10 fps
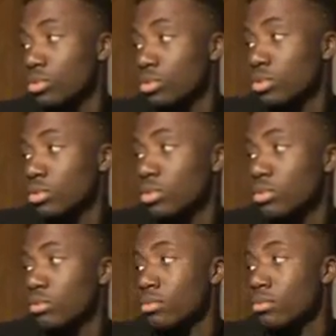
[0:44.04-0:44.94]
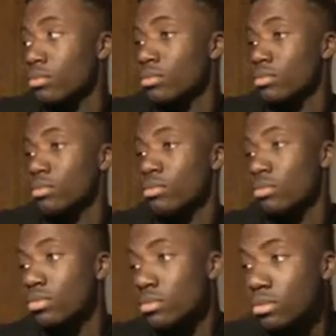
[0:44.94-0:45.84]

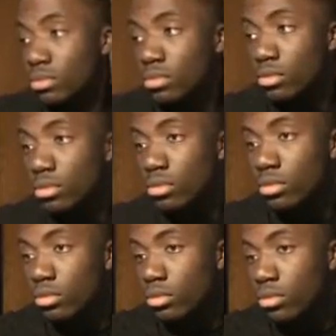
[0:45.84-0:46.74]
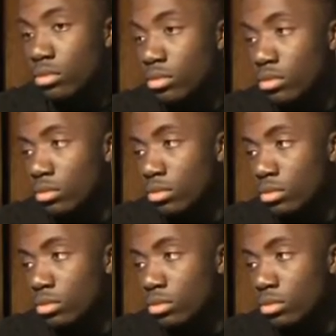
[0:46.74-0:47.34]
Nobody speaks.